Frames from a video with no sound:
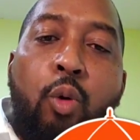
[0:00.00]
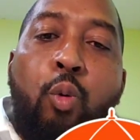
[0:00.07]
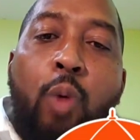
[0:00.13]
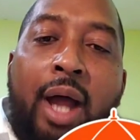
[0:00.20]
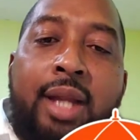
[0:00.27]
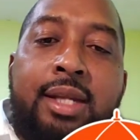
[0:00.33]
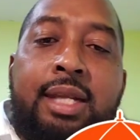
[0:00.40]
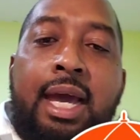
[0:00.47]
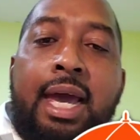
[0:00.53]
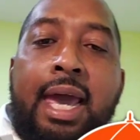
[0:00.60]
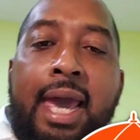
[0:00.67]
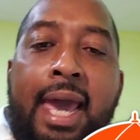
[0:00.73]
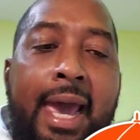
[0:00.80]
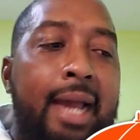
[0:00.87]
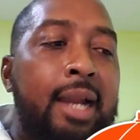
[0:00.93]
What
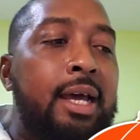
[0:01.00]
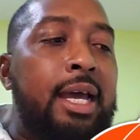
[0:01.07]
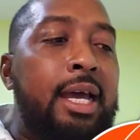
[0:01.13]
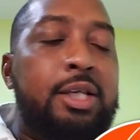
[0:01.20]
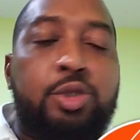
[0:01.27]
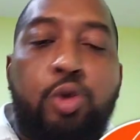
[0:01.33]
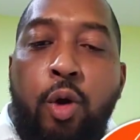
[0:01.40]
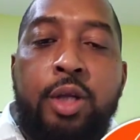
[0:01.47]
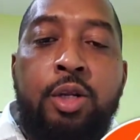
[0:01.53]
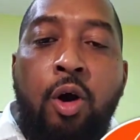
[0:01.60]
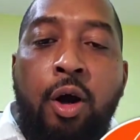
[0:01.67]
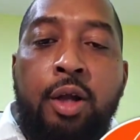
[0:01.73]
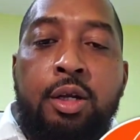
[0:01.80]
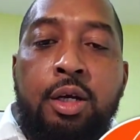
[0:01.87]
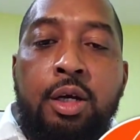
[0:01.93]
the hell is going
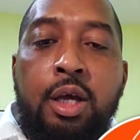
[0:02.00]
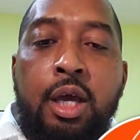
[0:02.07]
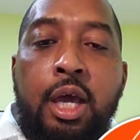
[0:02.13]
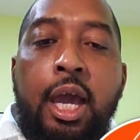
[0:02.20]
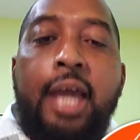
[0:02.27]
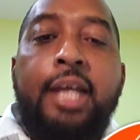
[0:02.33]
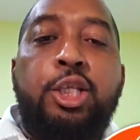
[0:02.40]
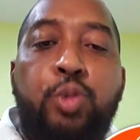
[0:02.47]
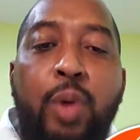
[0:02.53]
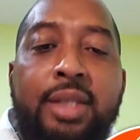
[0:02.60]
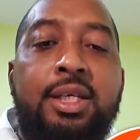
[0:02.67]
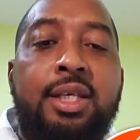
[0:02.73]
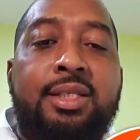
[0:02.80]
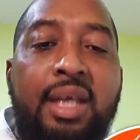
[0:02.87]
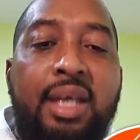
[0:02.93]
on? In
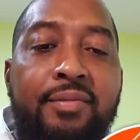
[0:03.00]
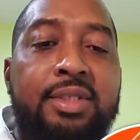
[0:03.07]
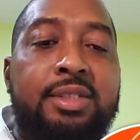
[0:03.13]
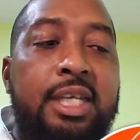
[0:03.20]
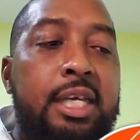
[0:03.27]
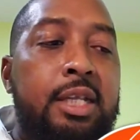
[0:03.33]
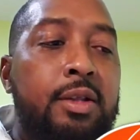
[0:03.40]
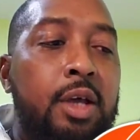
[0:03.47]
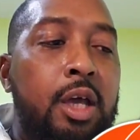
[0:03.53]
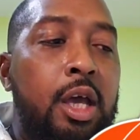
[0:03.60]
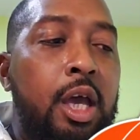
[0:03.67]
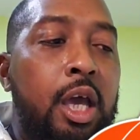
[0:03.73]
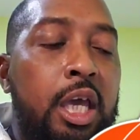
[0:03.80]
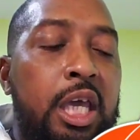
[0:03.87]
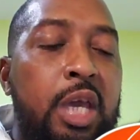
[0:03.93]
2017,
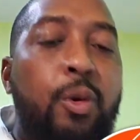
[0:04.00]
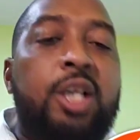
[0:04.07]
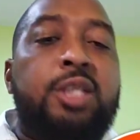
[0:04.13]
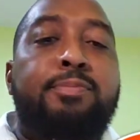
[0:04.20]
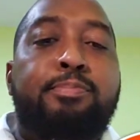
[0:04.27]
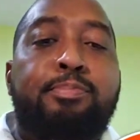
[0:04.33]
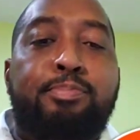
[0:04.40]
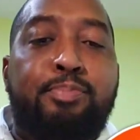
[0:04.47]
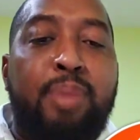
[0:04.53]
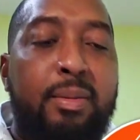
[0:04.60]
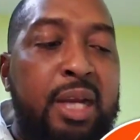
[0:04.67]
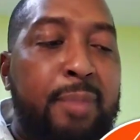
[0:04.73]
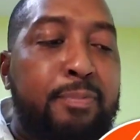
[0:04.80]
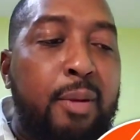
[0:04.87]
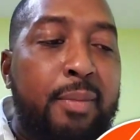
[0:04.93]
he was
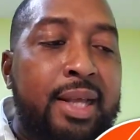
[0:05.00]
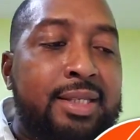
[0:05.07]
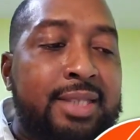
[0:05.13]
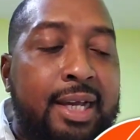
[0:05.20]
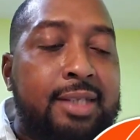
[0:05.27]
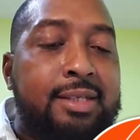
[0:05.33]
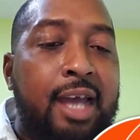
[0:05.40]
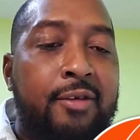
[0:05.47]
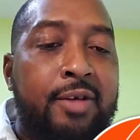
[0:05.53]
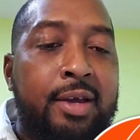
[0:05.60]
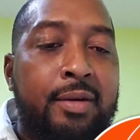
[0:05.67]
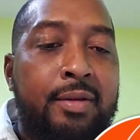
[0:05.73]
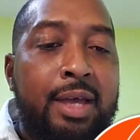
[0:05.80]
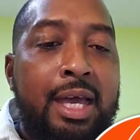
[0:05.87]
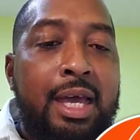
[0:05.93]
the permanent
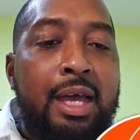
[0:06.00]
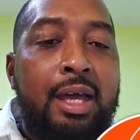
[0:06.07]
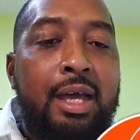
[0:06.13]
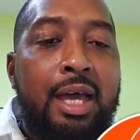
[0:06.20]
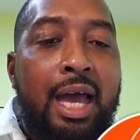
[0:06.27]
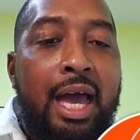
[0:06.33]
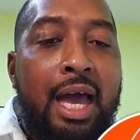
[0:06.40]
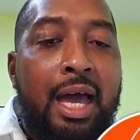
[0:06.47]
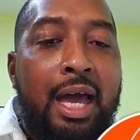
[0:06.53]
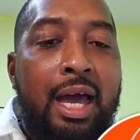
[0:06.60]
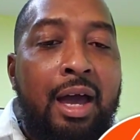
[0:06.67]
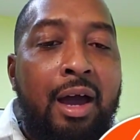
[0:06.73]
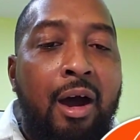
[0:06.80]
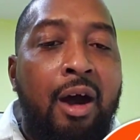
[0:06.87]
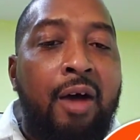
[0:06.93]
secretary
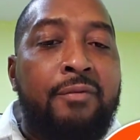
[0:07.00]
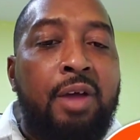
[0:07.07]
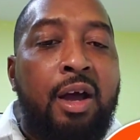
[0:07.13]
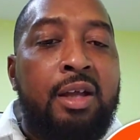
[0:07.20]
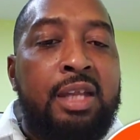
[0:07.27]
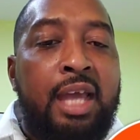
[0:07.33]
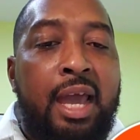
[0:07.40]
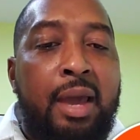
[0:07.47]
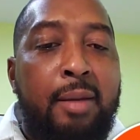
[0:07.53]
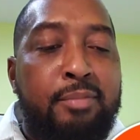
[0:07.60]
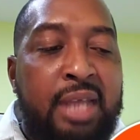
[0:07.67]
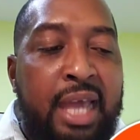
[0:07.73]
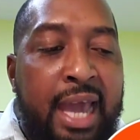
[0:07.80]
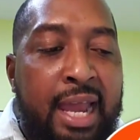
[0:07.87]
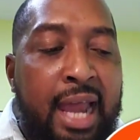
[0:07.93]
of the
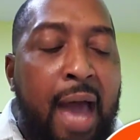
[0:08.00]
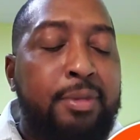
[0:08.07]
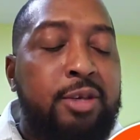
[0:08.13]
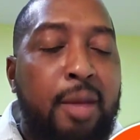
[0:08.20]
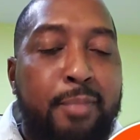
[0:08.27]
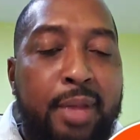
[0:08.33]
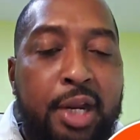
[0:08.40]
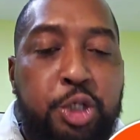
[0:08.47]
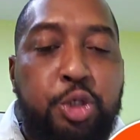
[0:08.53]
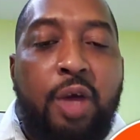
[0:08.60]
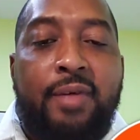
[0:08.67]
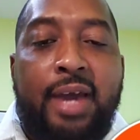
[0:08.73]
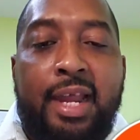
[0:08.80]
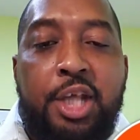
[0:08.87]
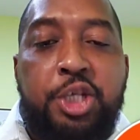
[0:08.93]

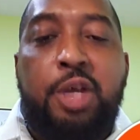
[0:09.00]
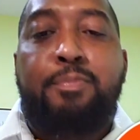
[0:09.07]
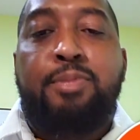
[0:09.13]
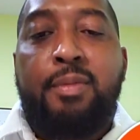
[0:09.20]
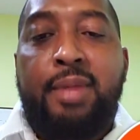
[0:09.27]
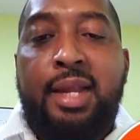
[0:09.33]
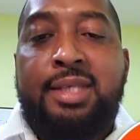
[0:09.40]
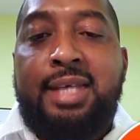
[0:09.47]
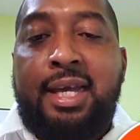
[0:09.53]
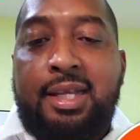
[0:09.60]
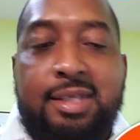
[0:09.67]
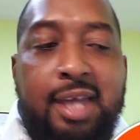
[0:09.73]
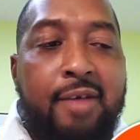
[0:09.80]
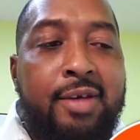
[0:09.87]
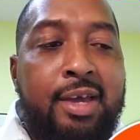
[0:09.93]
Ministry of Energy permanent
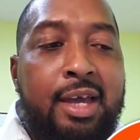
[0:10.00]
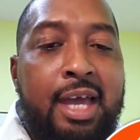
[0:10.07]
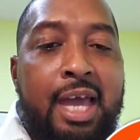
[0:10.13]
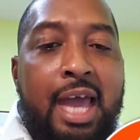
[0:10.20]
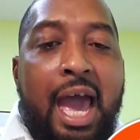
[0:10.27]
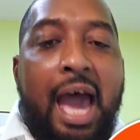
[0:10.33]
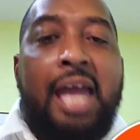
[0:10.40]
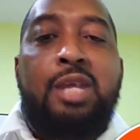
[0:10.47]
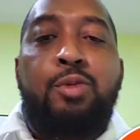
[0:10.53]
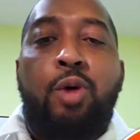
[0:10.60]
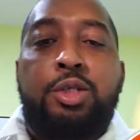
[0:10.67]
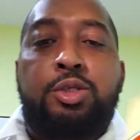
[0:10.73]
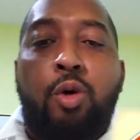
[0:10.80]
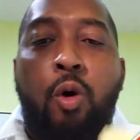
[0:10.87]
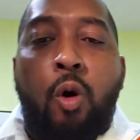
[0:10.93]
secretary, and he
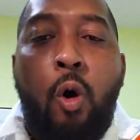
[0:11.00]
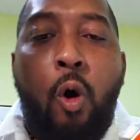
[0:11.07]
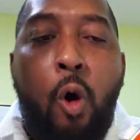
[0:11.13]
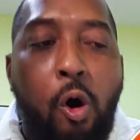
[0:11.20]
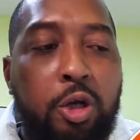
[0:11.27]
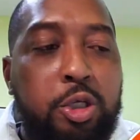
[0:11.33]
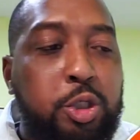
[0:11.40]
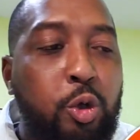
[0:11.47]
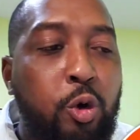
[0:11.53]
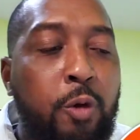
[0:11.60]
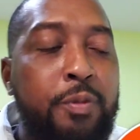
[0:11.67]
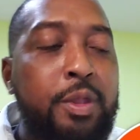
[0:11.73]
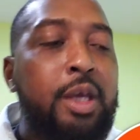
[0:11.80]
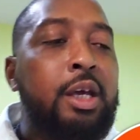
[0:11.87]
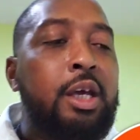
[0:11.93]
was
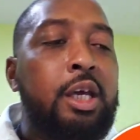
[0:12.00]
also